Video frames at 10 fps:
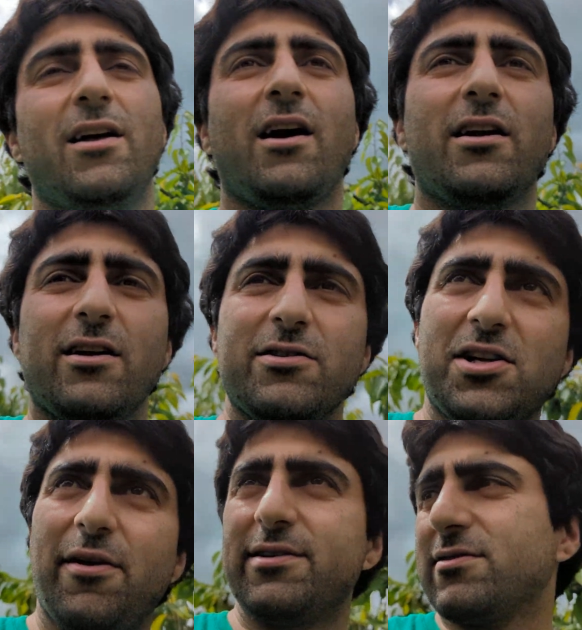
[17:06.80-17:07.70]
I don't know,
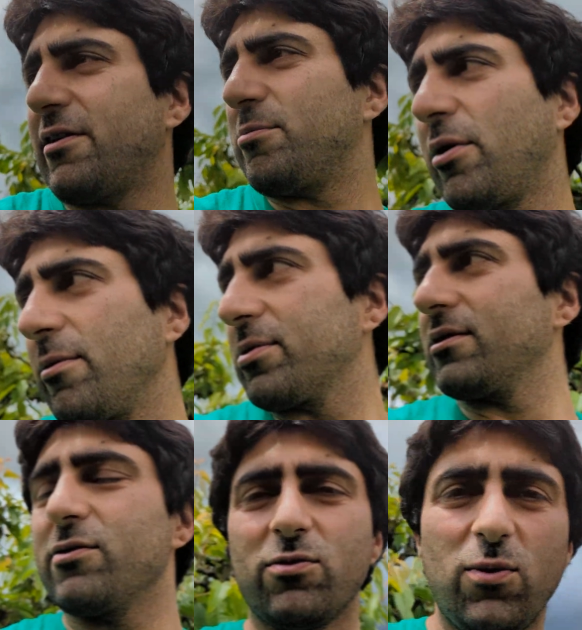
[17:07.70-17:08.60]
cherries are very popular,
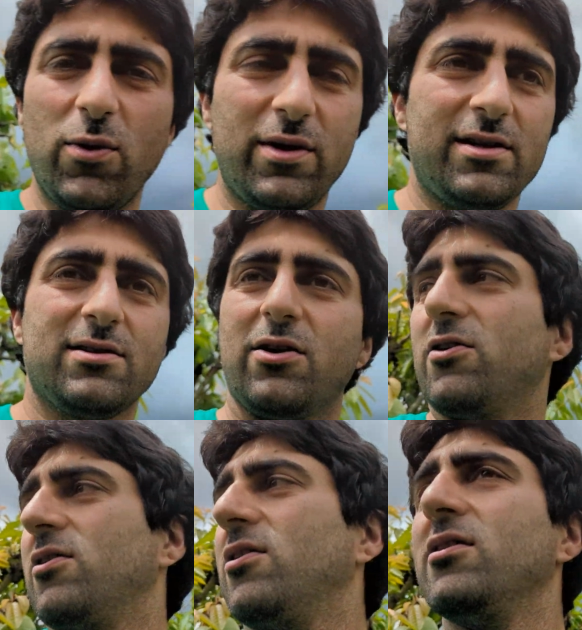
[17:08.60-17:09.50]
the wood is
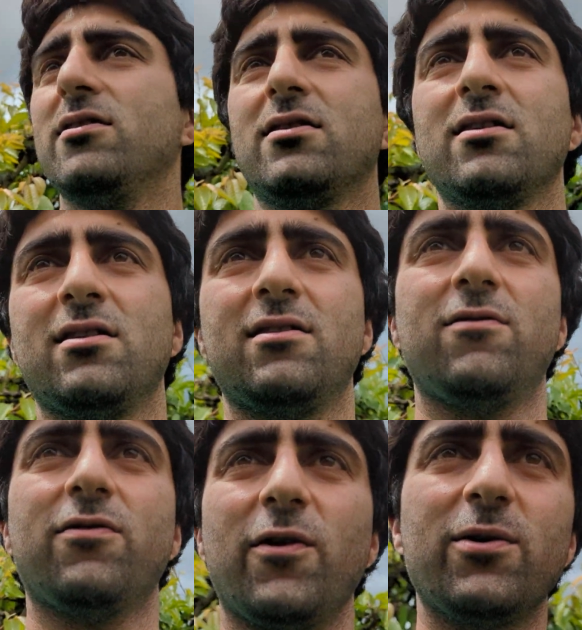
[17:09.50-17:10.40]
good, the
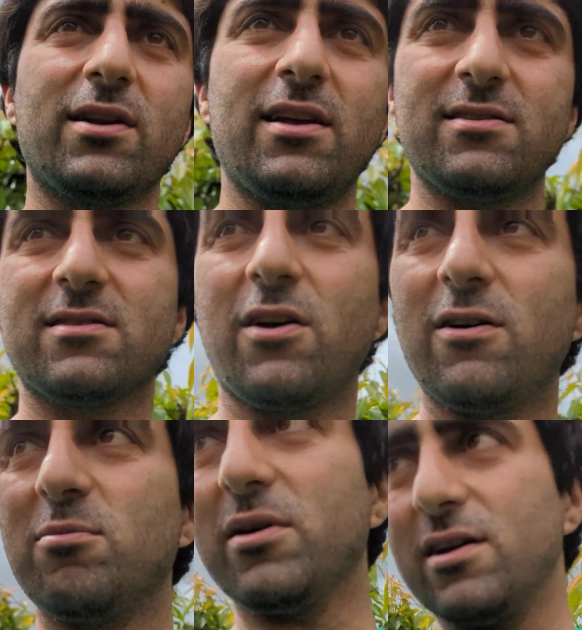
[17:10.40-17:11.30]
fruit is
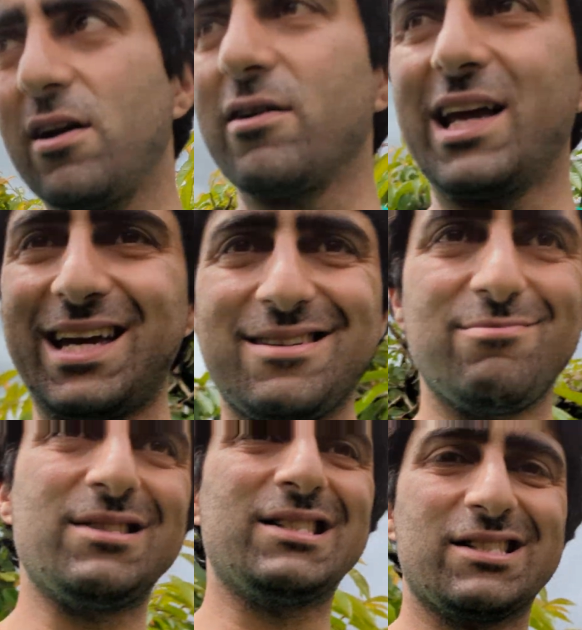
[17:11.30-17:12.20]
good, but you don't get
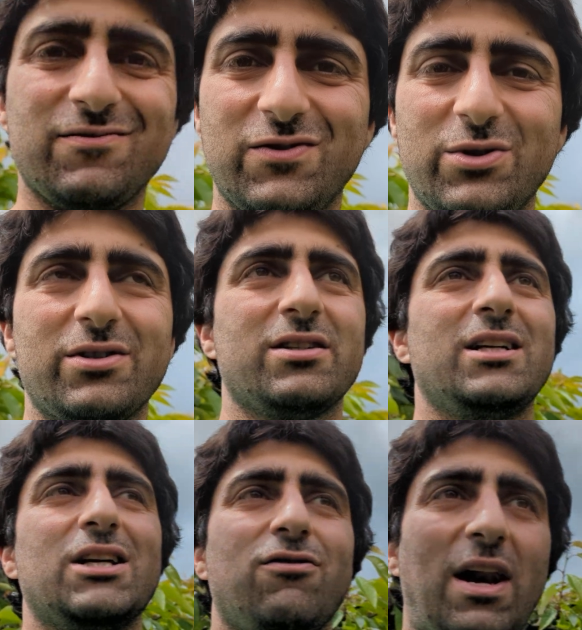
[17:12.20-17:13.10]
much
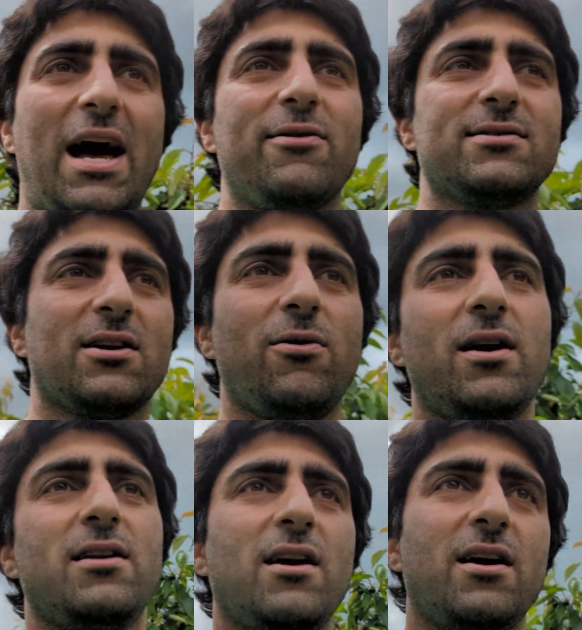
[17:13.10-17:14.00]
unfortunately. The flowers are
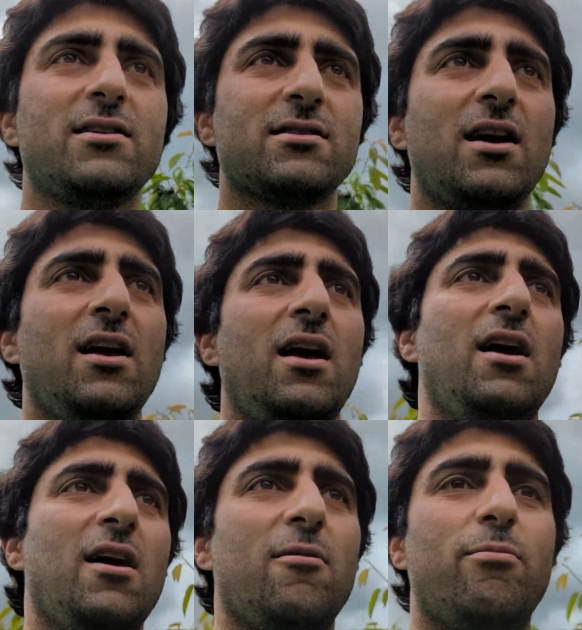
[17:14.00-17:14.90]
quite nice,
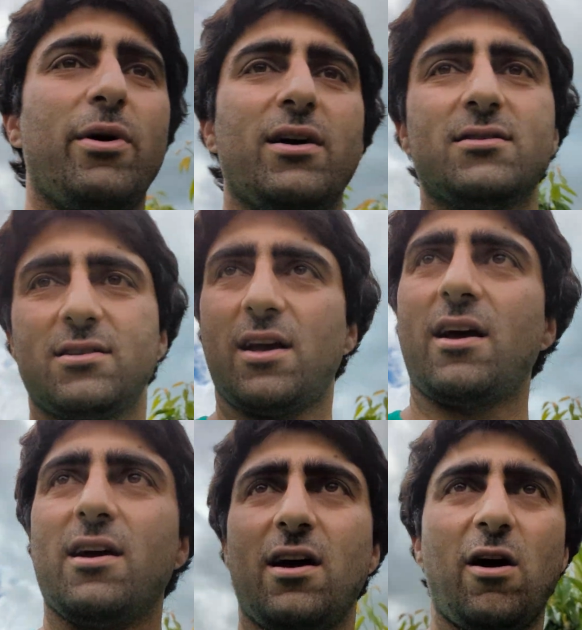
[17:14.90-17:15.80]
but
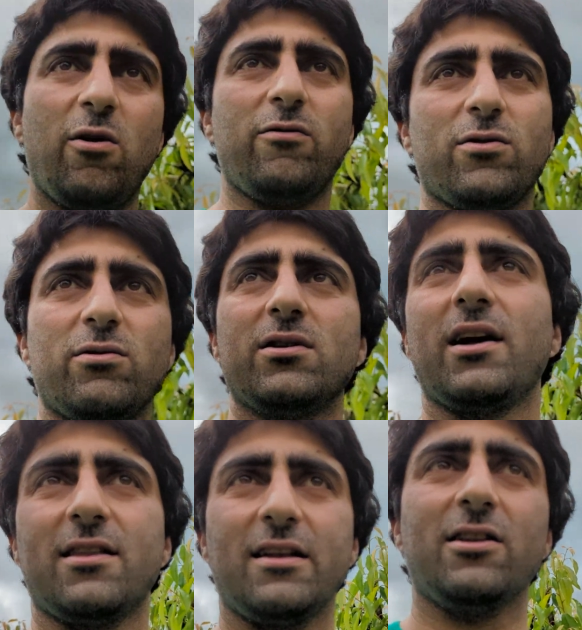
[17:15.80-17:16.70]
overall
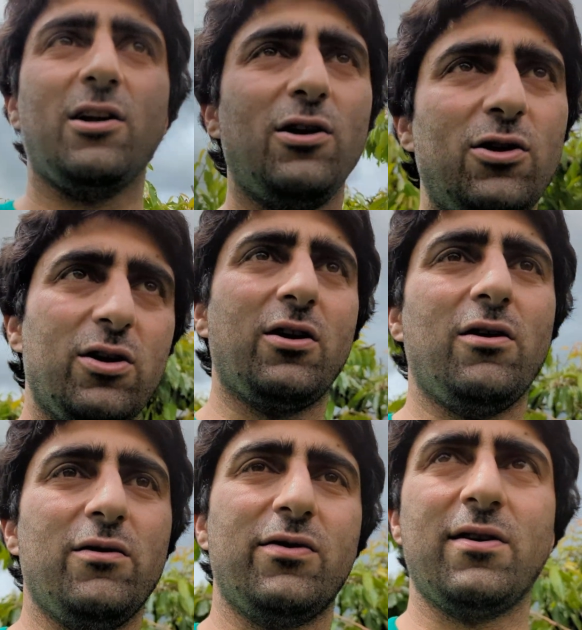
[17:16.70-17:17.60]
I think the look
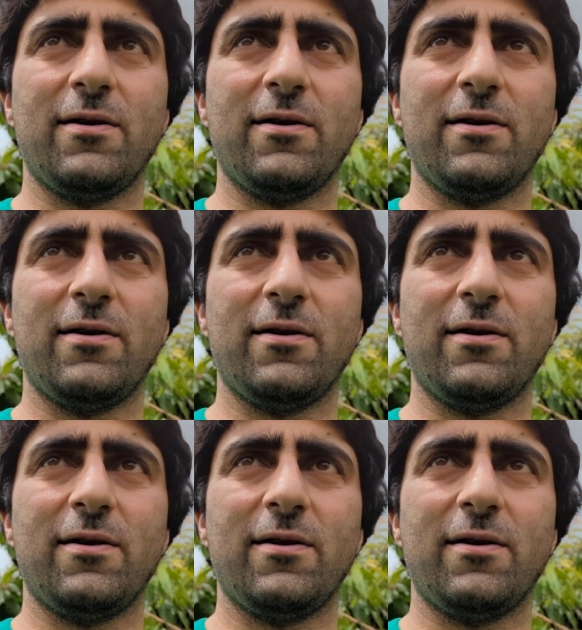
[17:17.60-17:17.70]
of